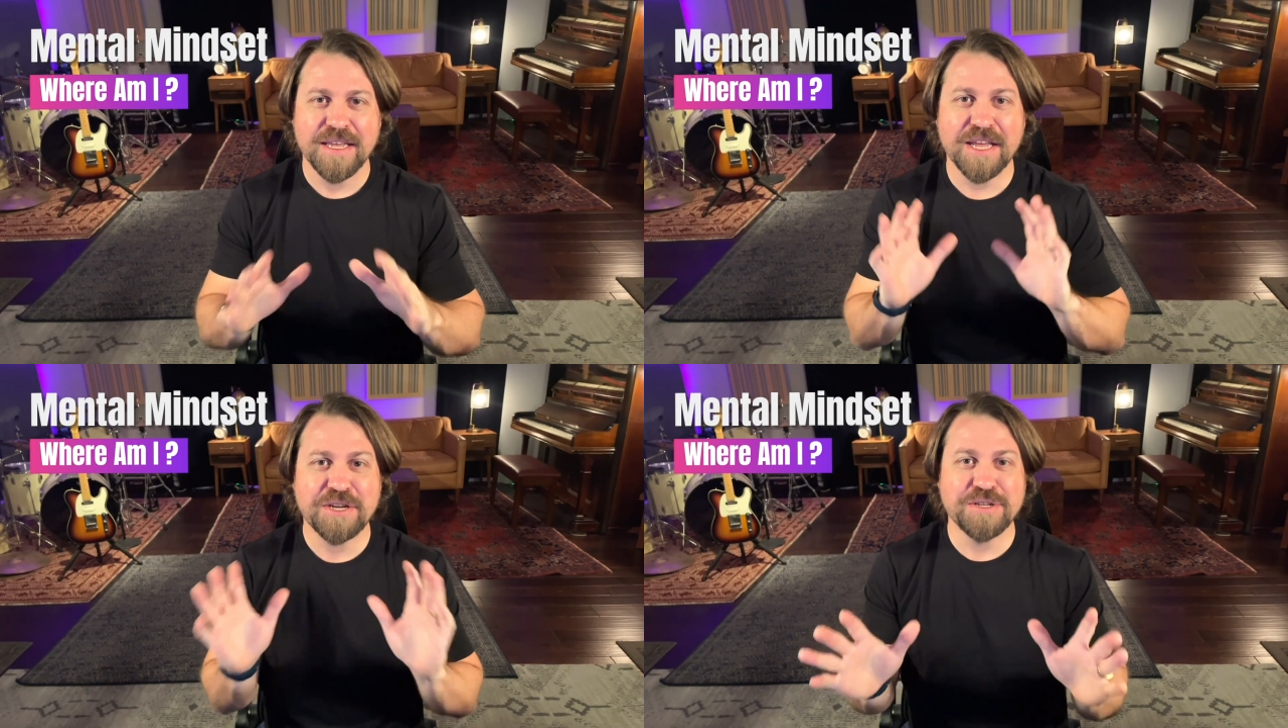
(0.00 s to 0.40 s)

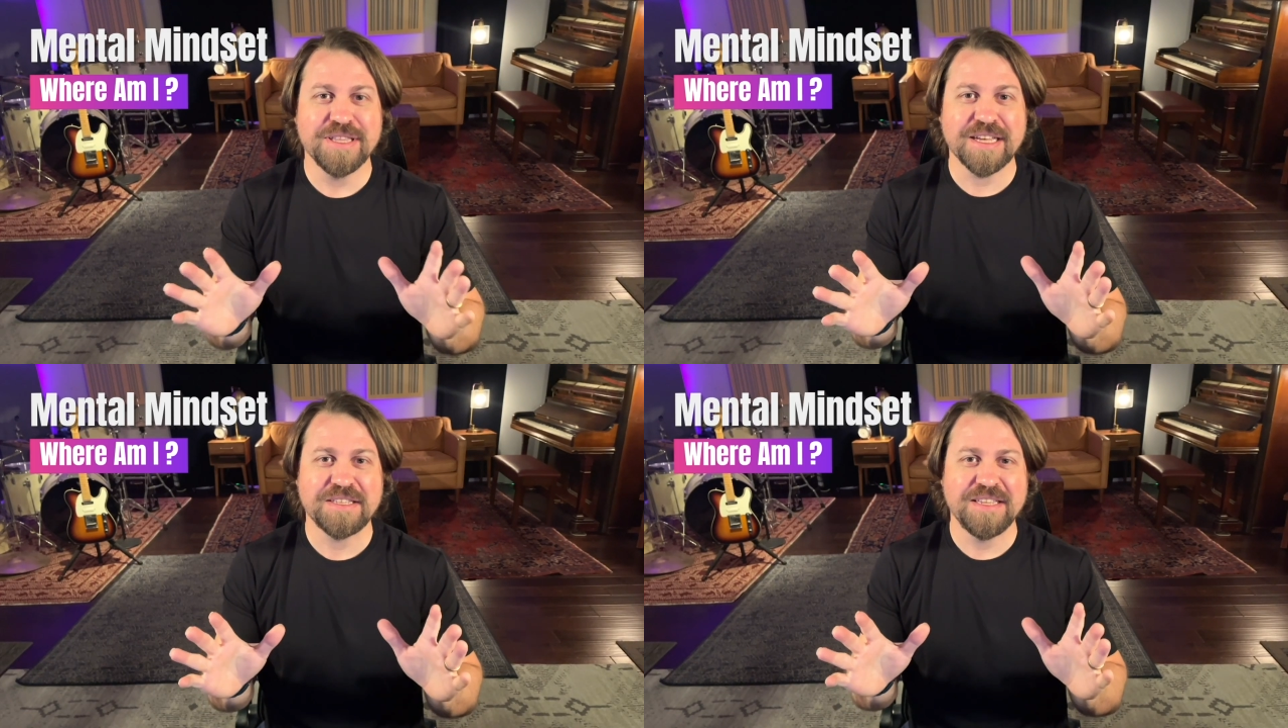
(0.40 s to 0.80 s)
It
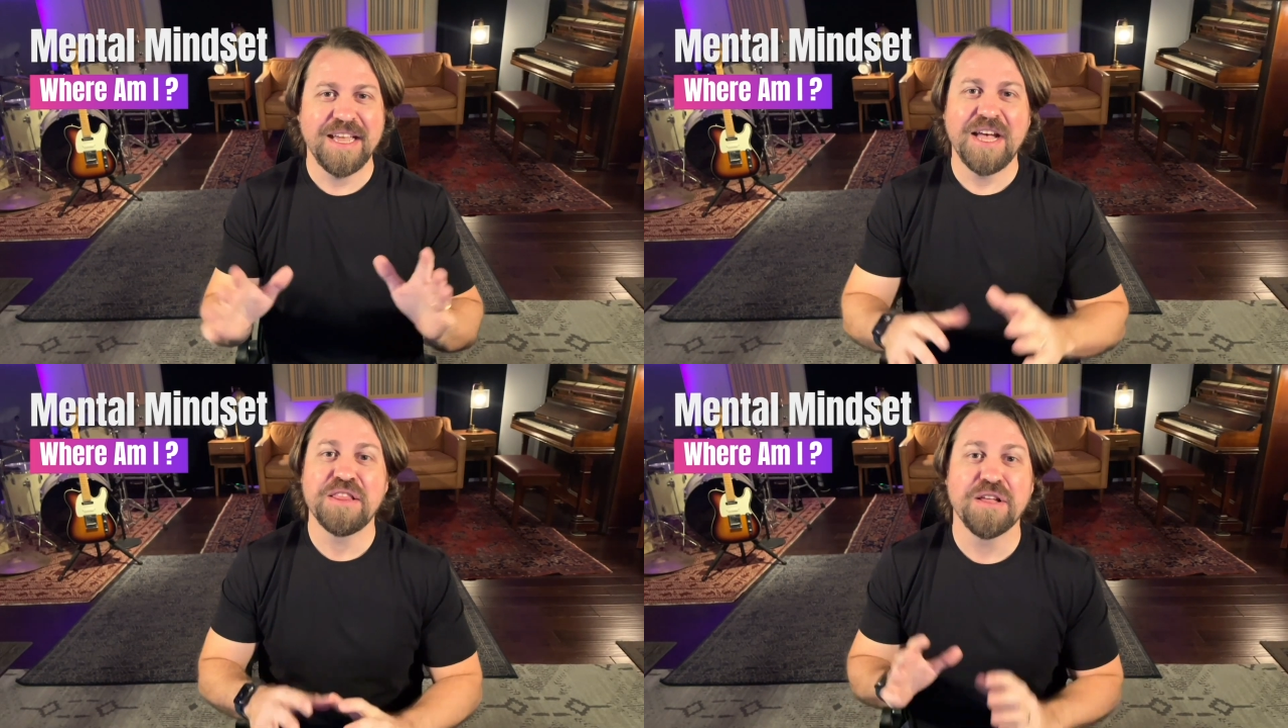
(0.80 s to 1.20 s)
clicked.
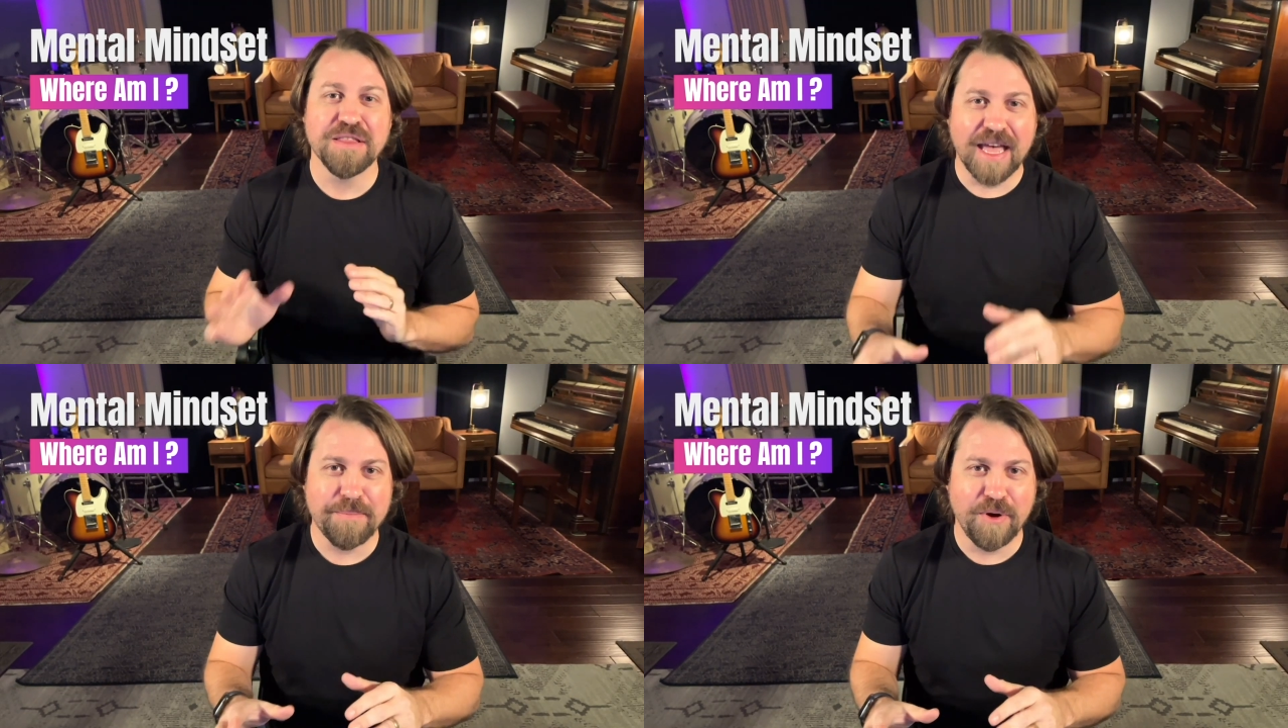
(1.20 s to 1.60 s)
The
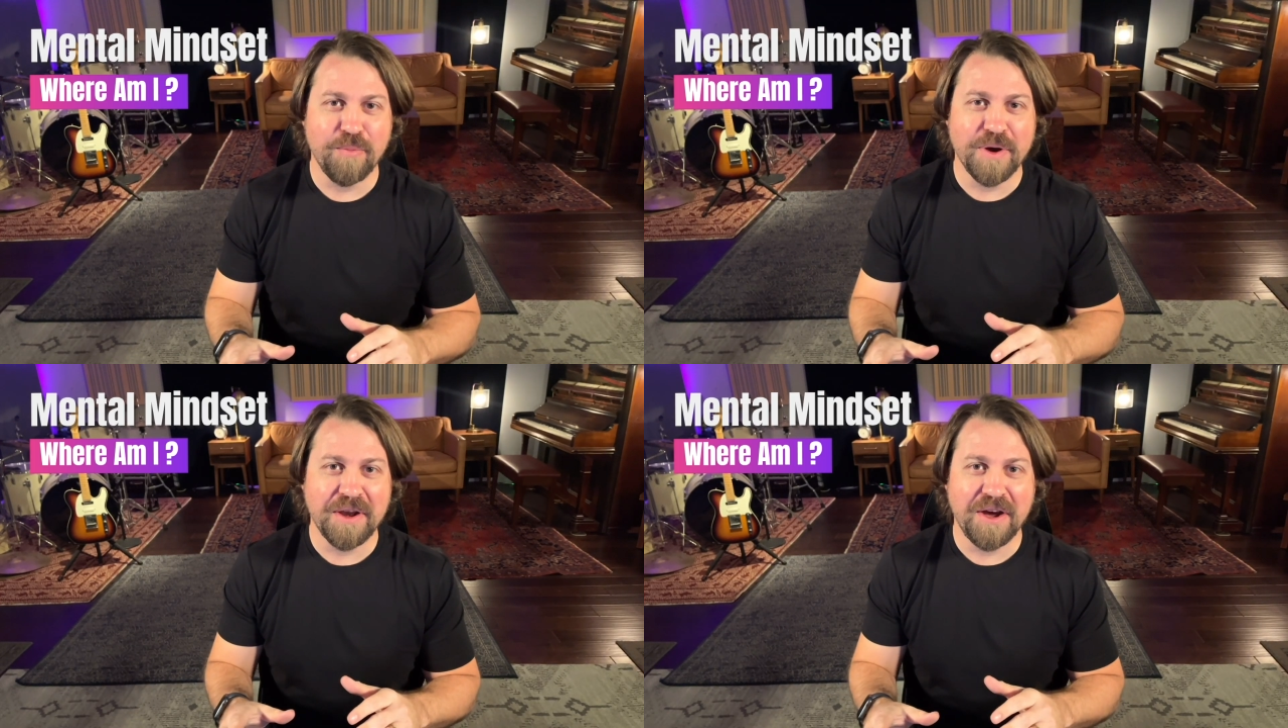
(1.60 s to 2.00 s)
light
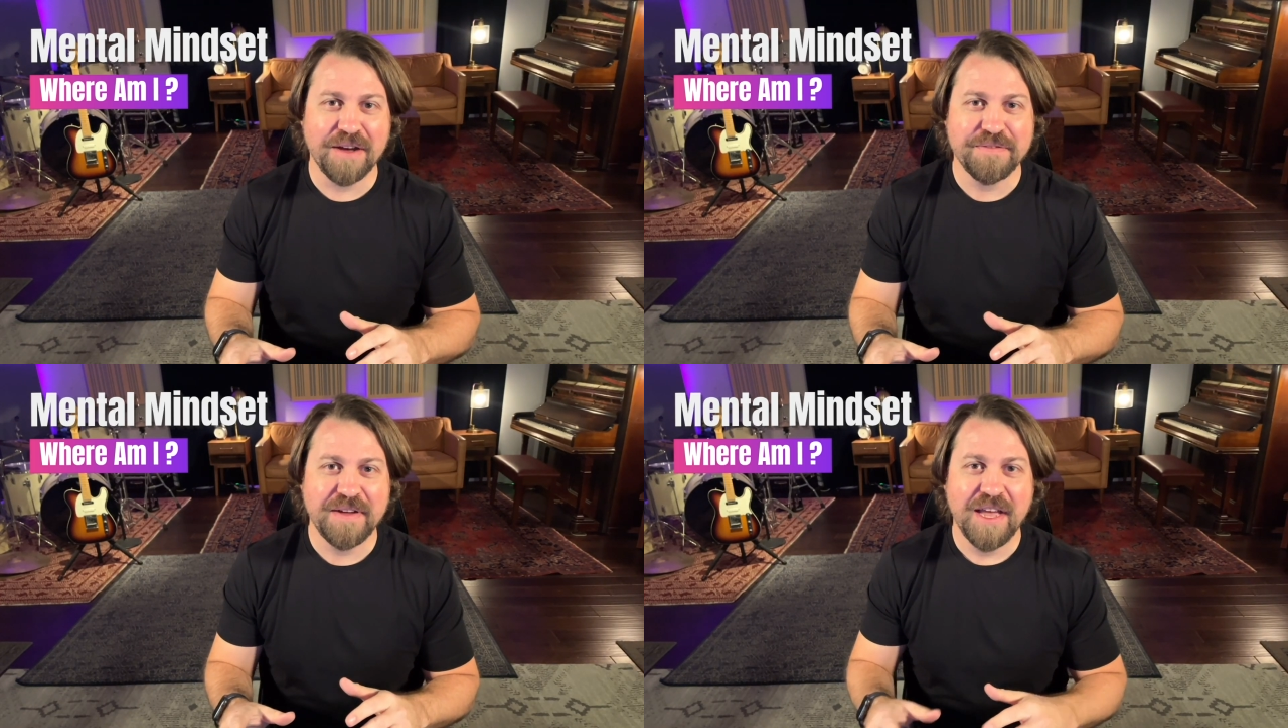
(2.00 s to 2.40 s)
bulb went
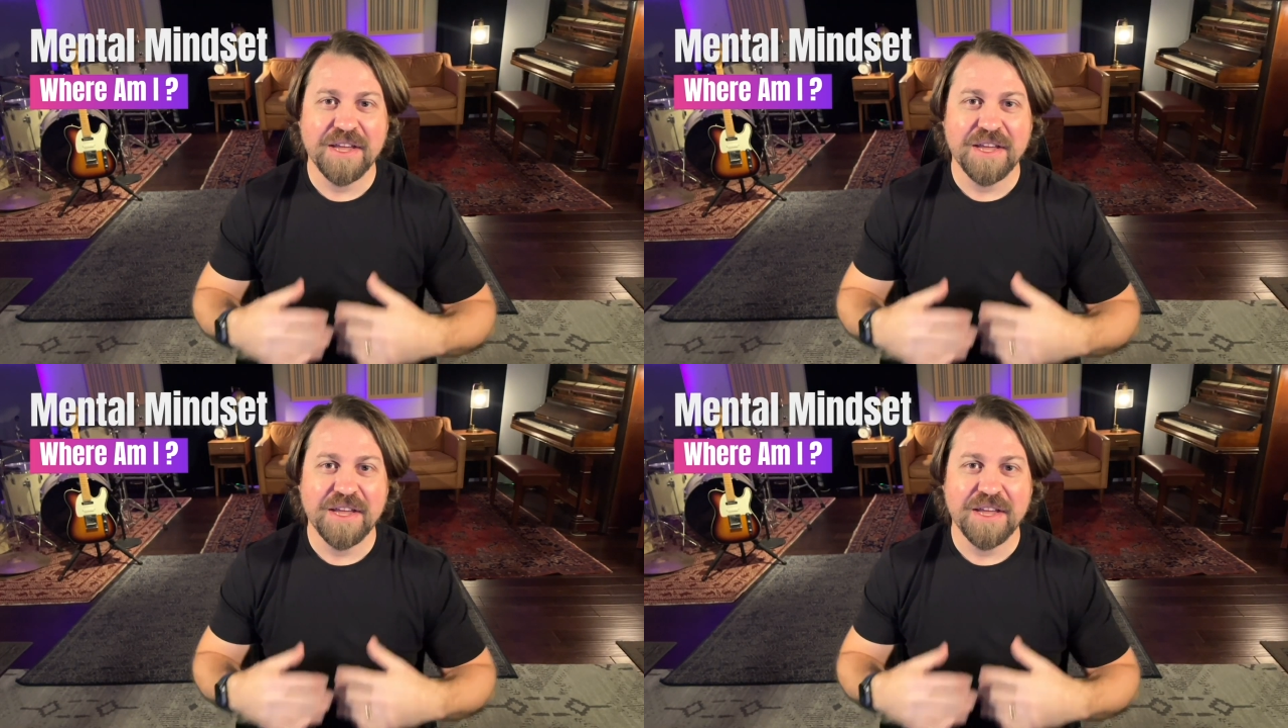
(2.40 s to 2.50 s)
off.